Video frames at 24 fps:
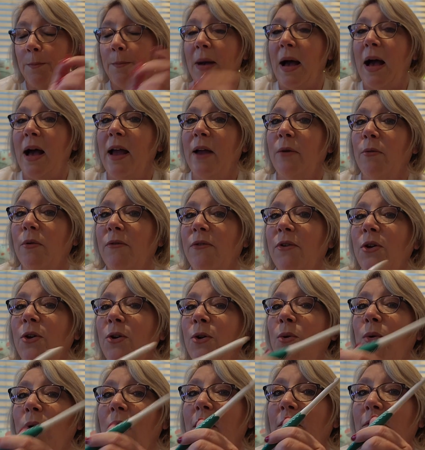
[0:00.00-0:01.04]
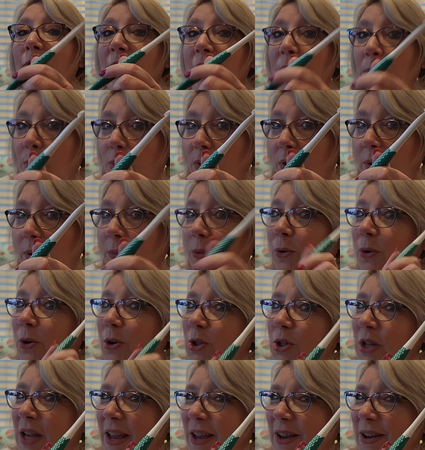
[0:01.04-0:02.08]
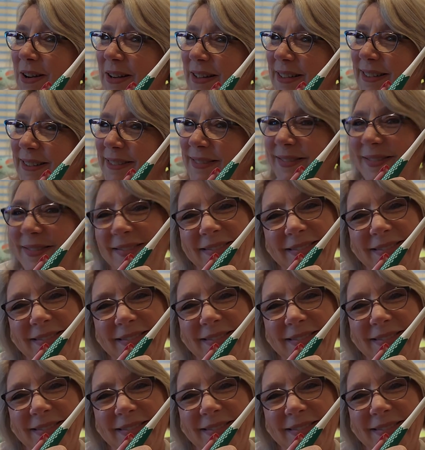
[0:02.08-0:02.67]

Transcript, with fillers: my review of the Prym crochet hook.